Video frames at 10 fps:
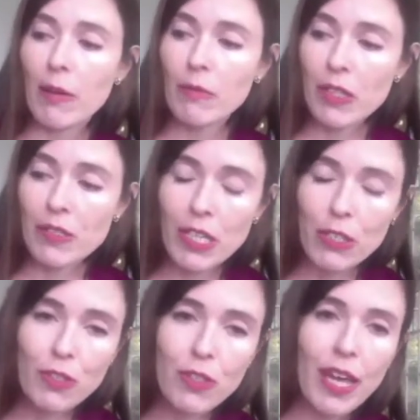
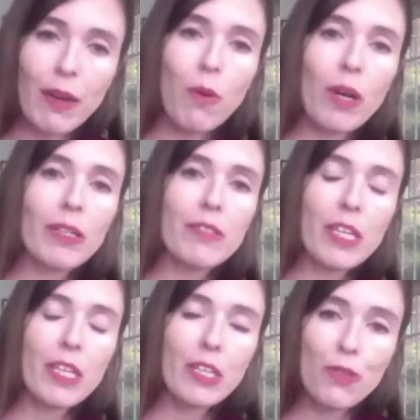continue to network,
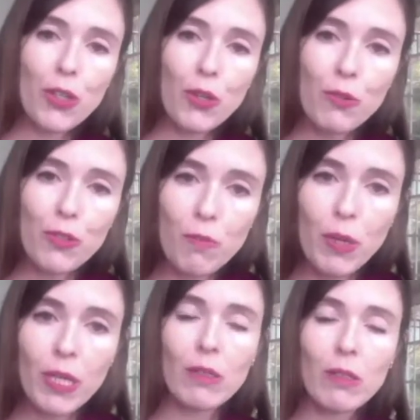continue to
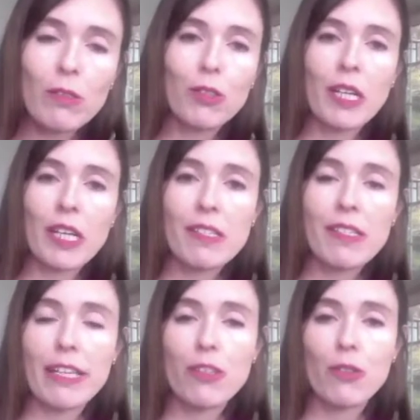build and
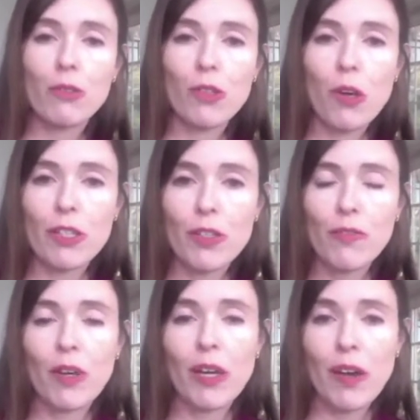extend your knowledge of